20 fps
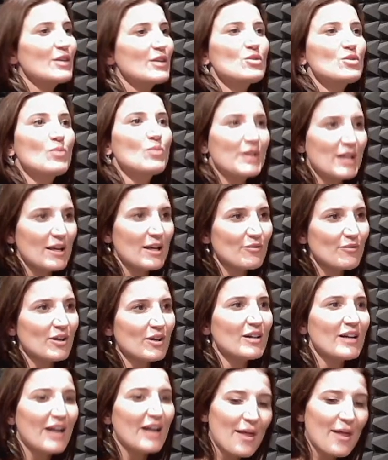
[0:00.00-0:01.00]
do
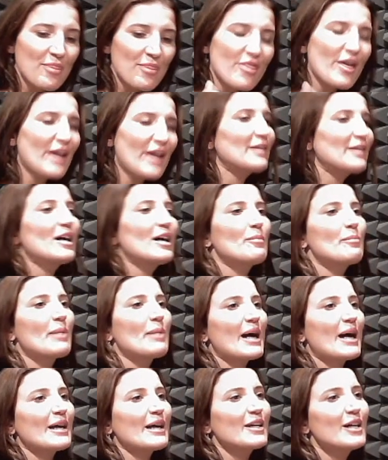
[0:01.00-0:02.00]
whatever, and then come
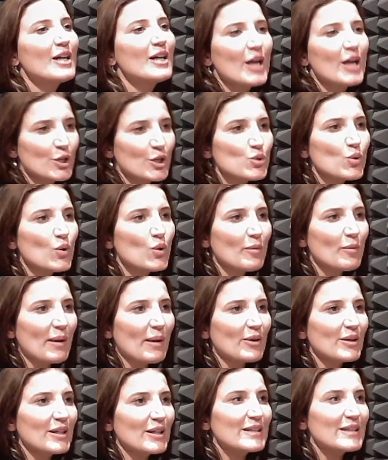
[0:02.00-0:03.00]
back and talk
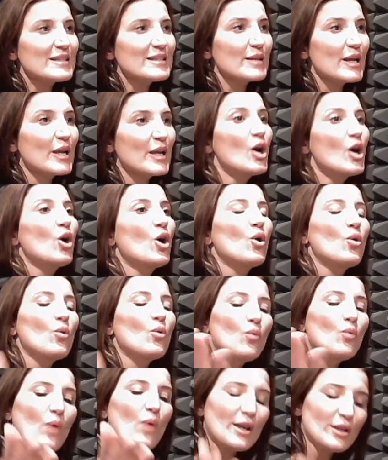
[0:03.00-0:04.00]
about it and say,
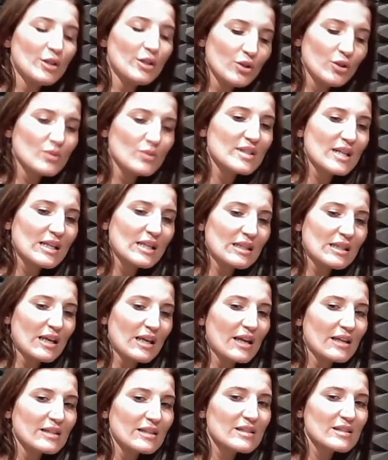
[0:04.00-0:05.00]
when you said
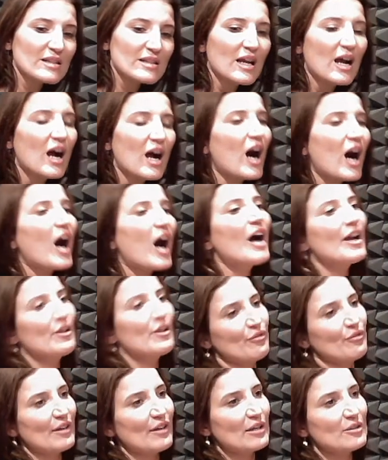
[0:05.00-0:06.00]
this, I
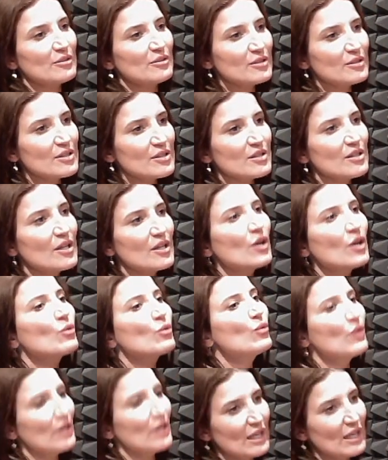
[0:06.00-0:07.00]
felt
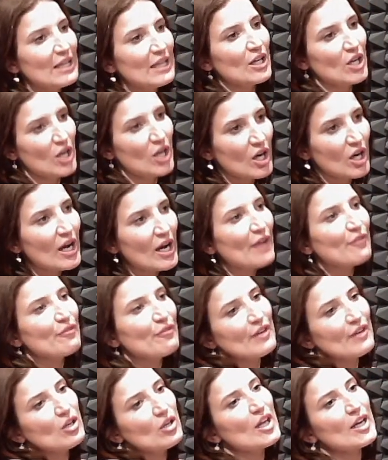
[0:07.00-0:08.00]
really hurt. I
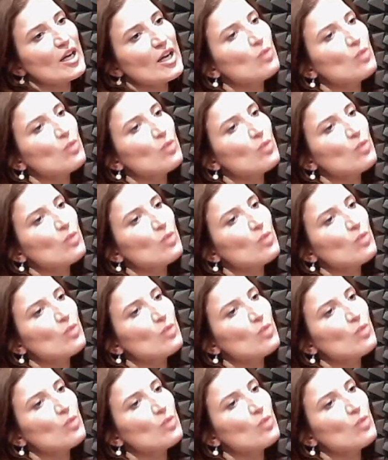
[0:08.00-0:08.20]
felt like I